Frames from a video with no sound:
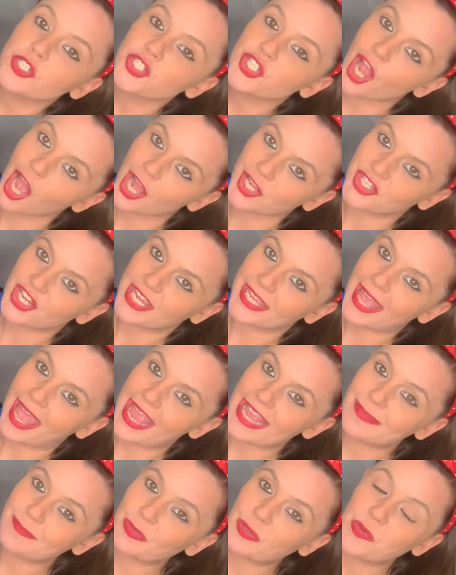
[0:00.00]
charging
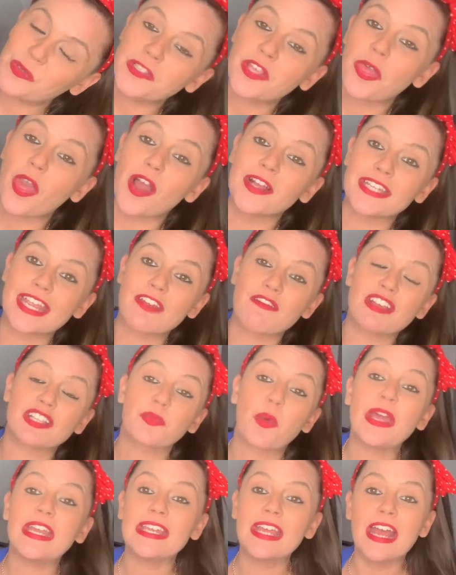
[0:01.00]
cable. So the idea is
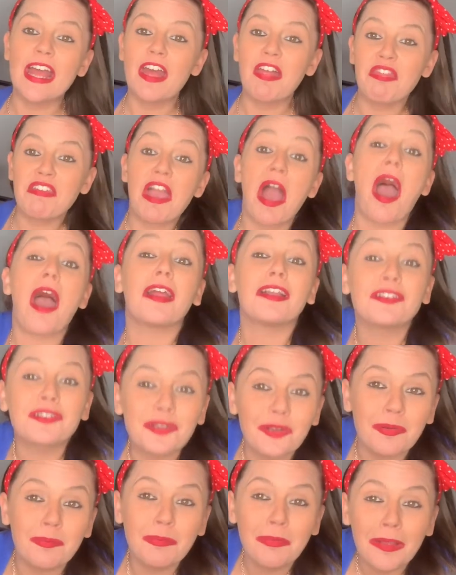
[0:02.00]
when the
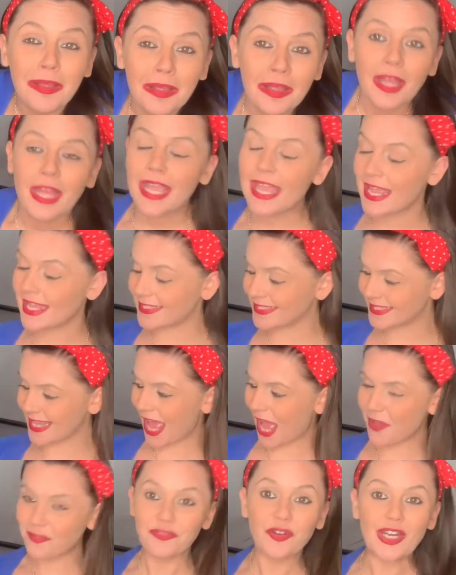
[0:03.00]
item is
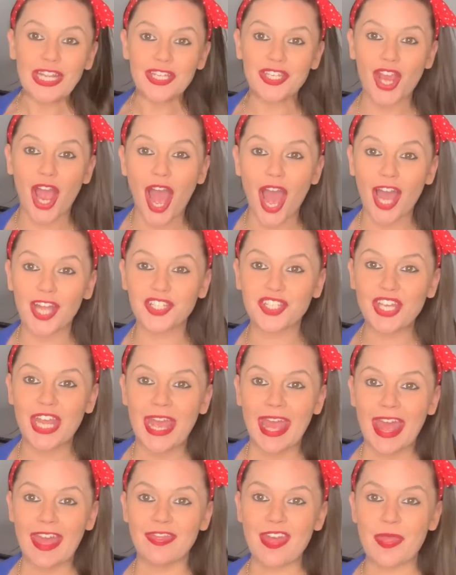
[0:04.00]
fully charged,
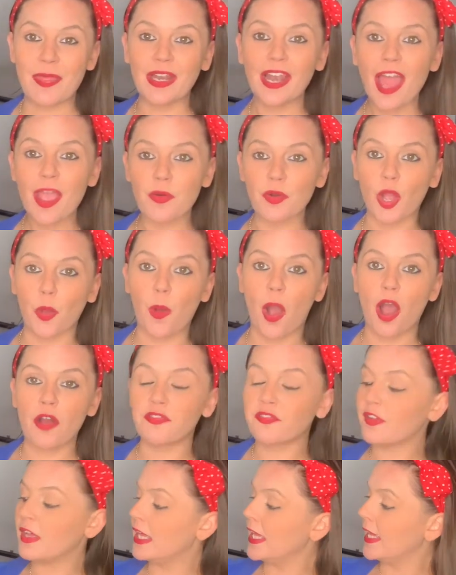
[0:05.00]
then the light will go
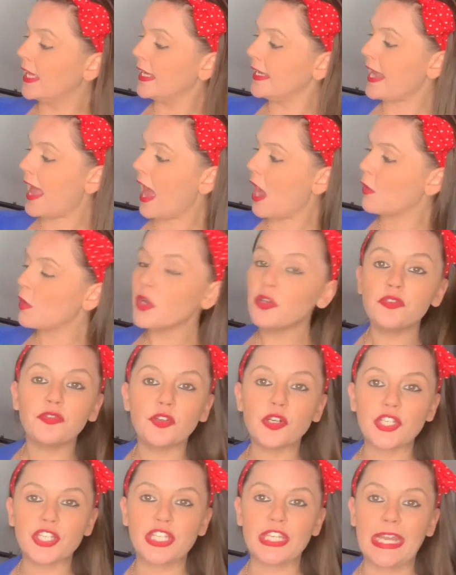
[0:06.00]
off. Now,
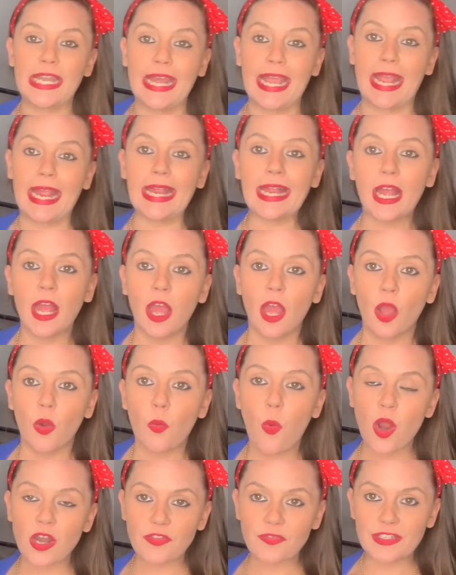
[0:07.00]
unfortunately,
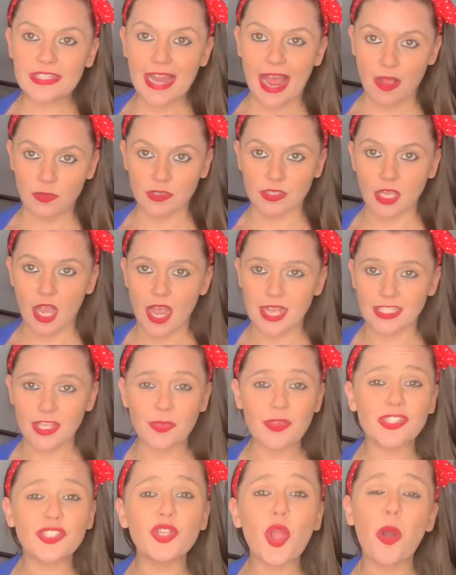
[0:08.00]
one of the downsides,
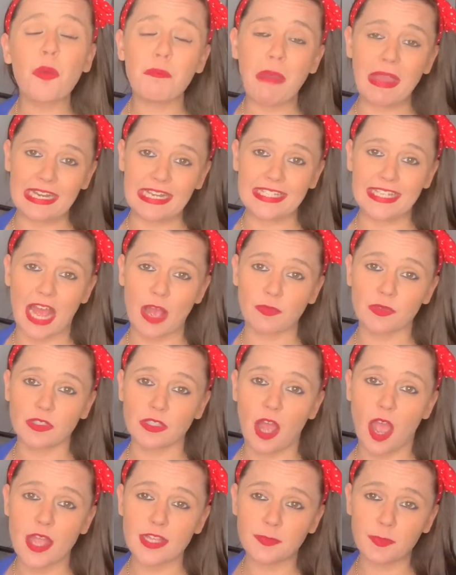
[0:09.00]
and there's not many
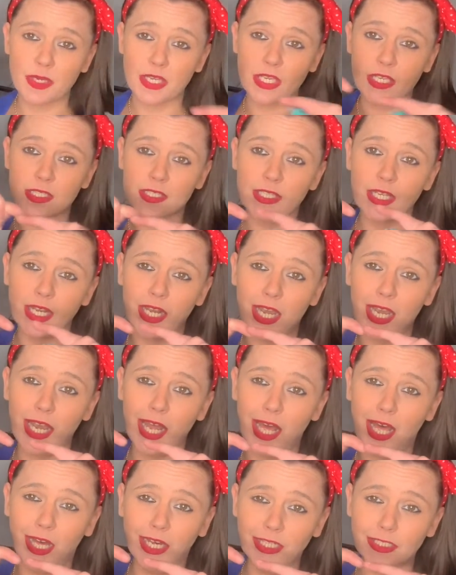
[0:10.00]
downsides because
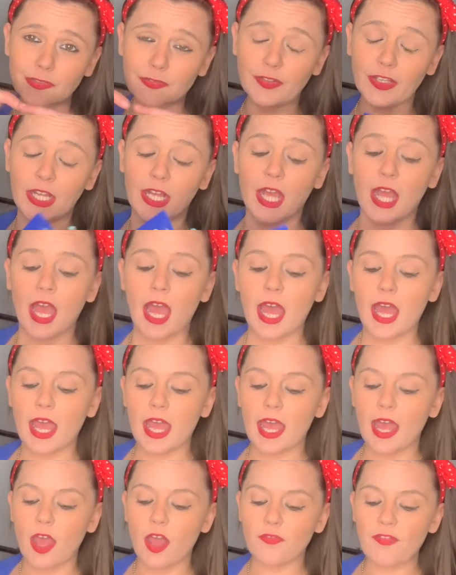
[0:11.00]

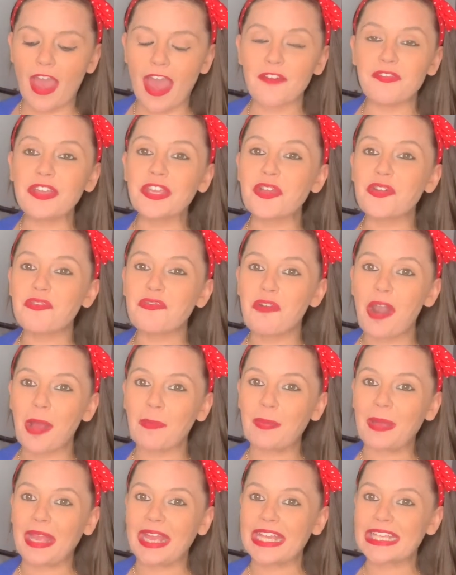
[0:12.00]
love of having a
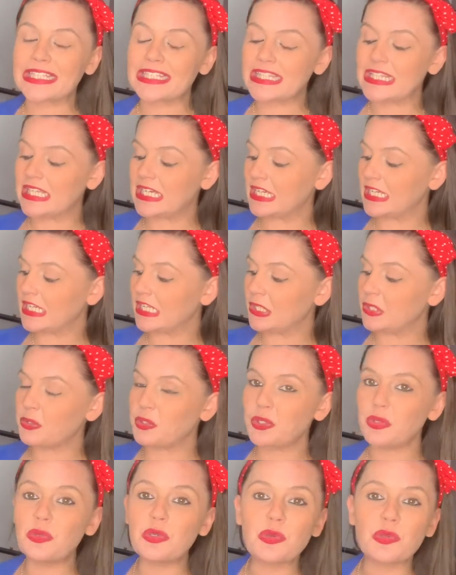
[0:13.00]
rabbit, is that you
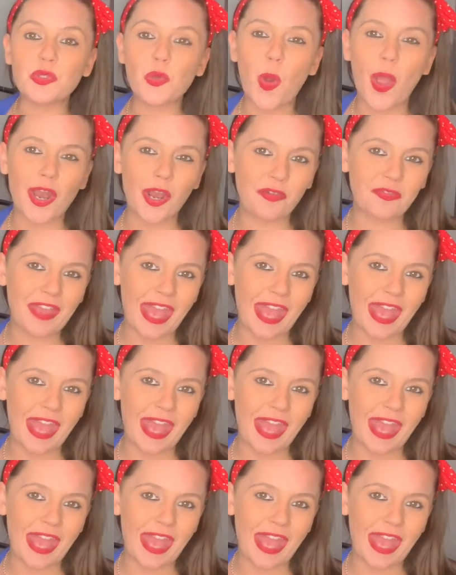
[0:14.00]
do lose quite a lot of